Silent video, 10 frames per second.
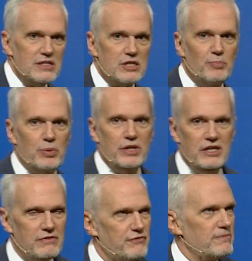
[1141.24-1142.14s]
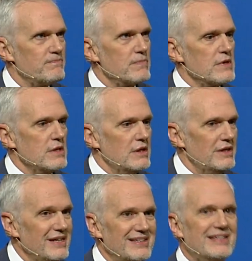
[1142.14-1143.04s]
to believe
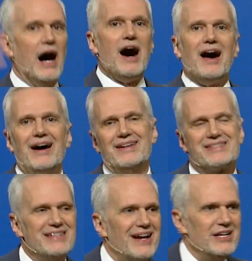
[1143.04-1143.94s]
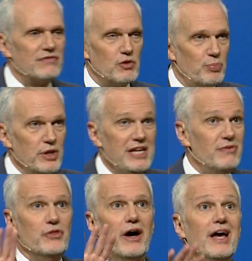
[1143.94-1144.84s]
in God. It's not enough to
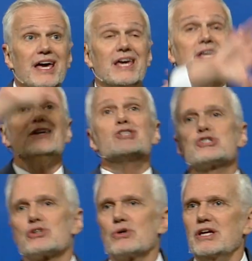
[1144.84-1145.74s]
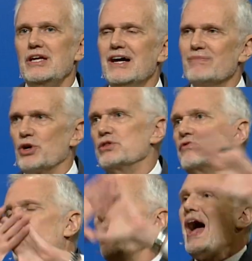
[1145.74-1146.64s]
believe in the history or the
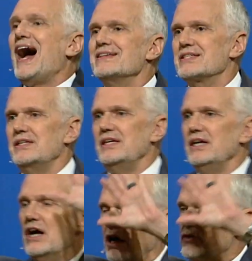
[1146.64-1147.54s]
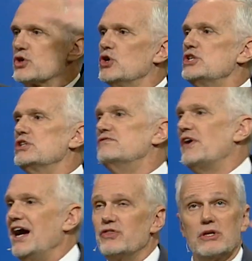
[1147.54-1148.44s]
veracity of the Christian
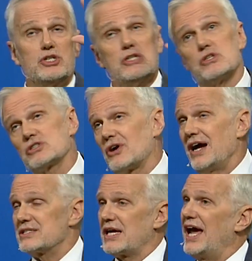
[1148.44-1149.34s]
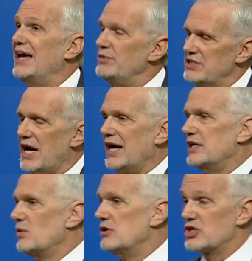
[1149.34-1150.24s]
faith that Jesus Christ came, he died,
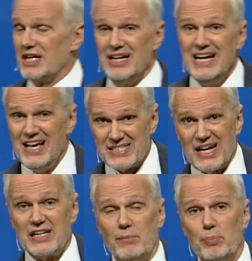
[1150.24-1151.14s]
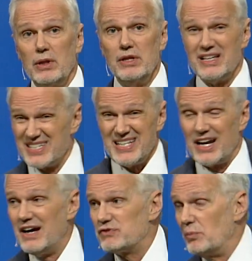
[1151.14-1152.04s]
he rose again. It's not
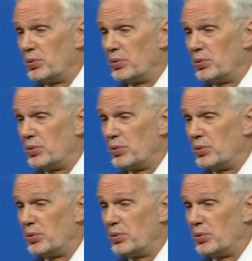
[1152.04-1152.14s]
enough to